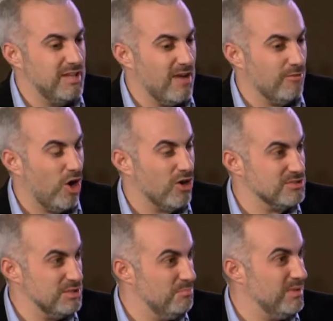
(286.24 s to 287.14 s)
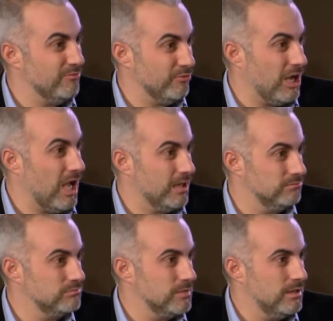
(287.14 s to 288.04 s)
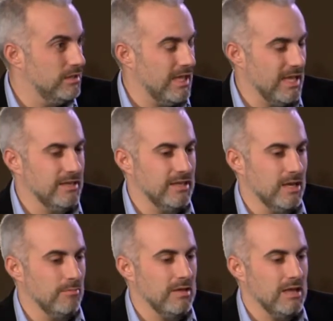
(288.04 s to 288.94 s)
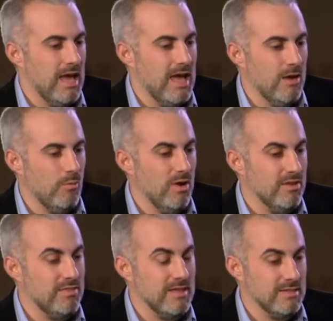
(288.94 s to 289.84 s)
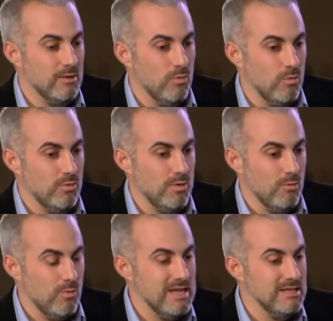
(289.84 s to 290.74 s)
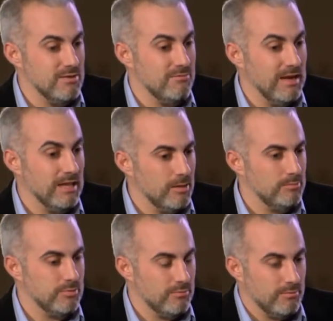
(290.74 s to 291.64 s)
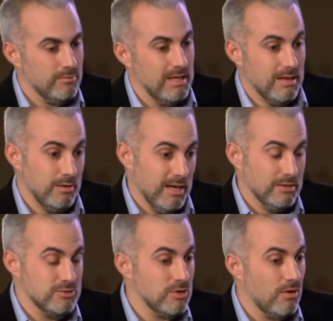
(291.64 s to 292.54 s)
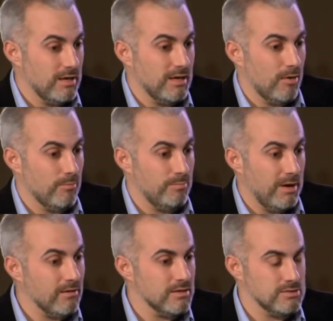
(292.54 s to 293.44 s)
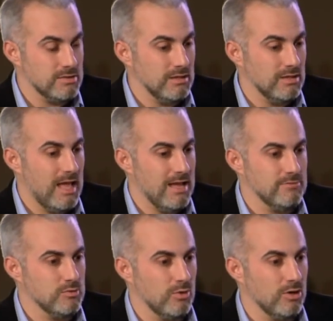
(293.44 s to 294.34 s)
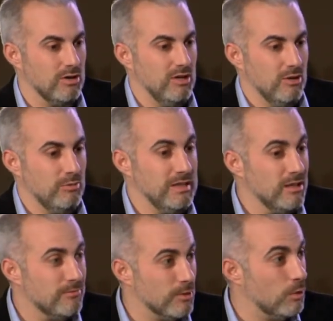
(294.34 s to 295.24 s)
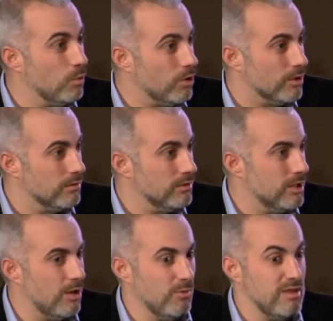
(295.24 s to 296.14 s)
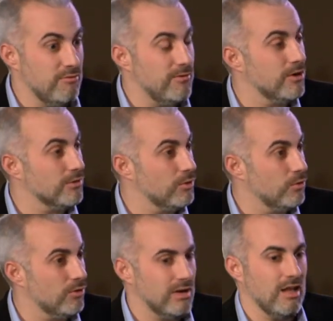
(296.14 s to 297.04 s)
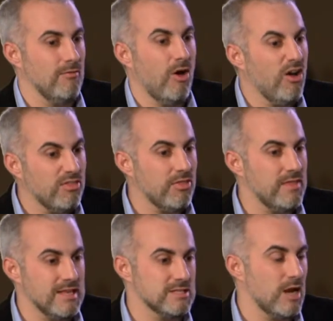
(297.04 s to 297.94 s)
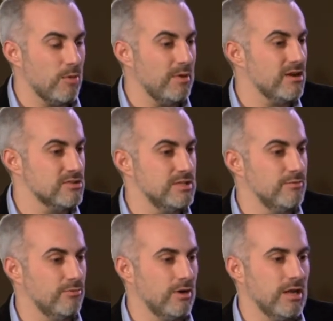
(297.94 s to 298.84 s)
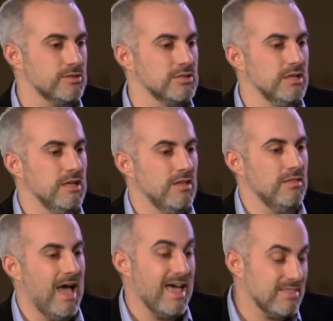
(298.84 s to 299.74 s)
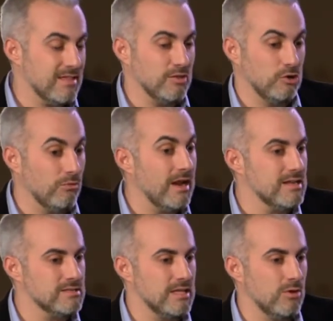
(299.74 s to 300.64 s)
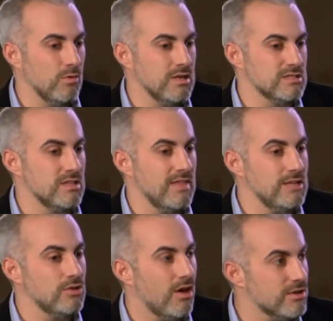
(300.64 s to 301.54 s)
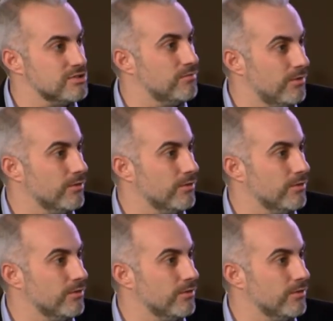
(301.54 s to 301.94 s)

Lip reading: to have hearts that beat for God. Yeah. And one thing that we developed and saw it in our parents' lives were we love the Lord. You know, we fear the Lord. Of all the things our parents did for us, I think the greatest thing was that they taught us to